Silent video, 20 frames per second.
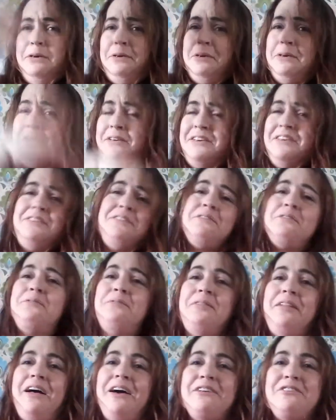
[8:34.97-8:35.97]

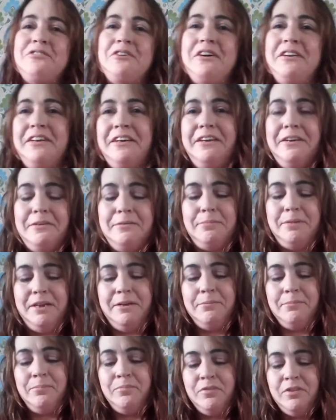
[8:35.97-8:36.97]
The fly tried to get
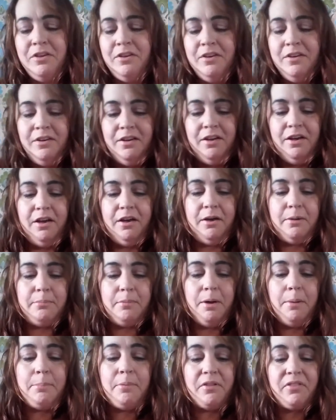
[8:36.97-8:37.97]
me.
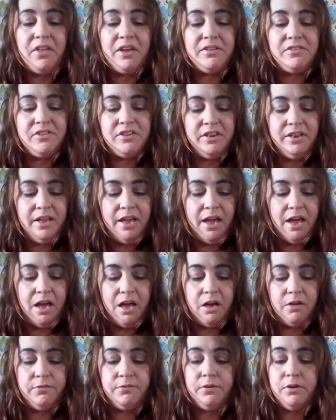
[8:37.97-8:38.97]
But they did
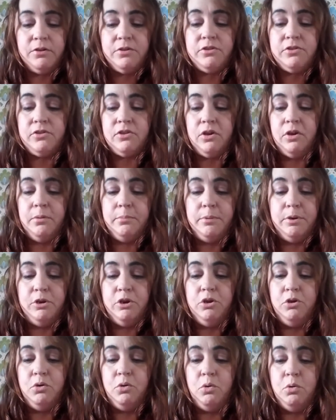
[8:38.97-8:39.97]
have some
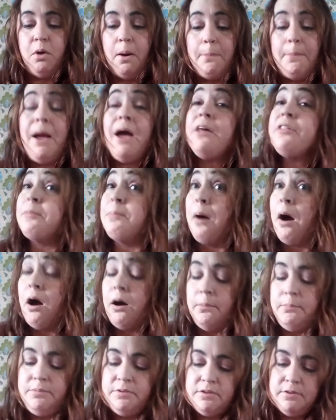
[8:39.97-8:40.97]
new bath
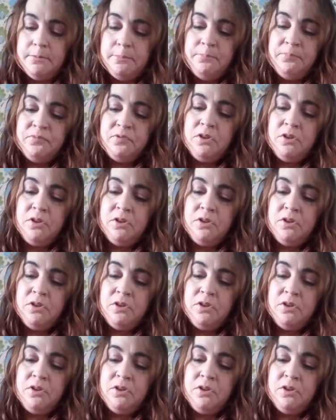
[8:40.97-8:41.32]
bombs.